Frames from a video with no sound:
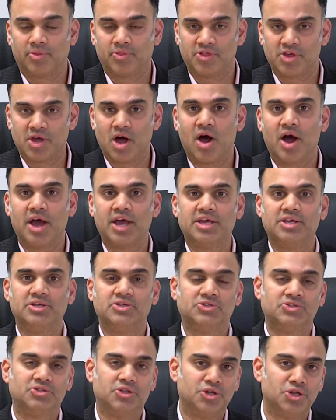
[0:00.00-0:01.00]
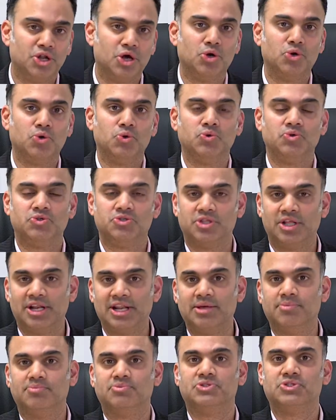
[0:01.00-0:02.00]
the eyes, the nose, the
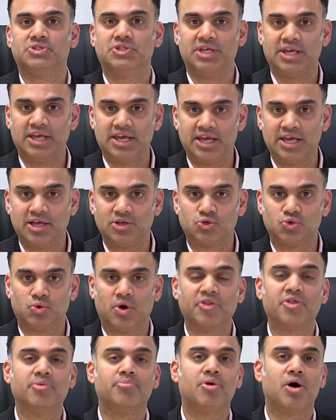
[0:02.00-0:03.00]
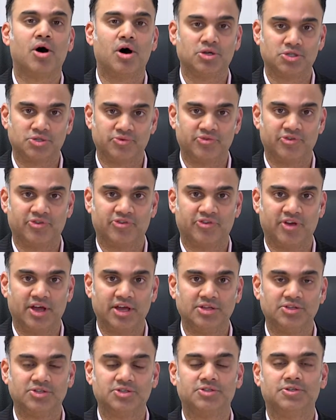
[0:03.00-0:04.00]
lips, the ears, or other parts of the
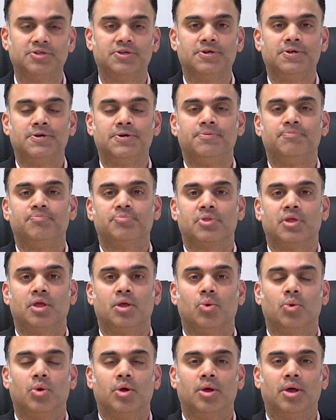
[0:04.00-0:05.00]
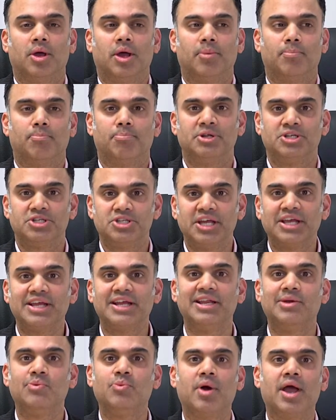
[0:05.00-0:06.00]
face, um,
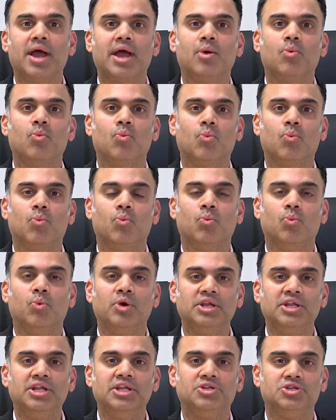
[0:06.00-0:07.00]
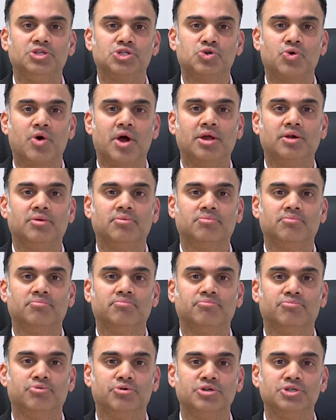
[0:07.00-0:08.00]
particularly where we need to try
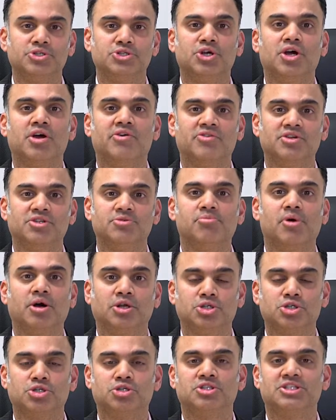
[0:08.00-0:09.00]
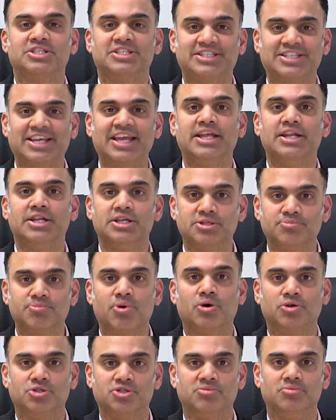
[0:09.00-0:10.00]
and preserve as much skin as
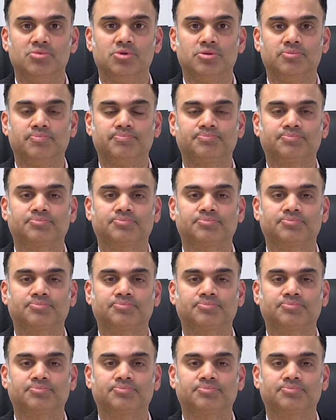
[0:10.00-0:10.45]
possible.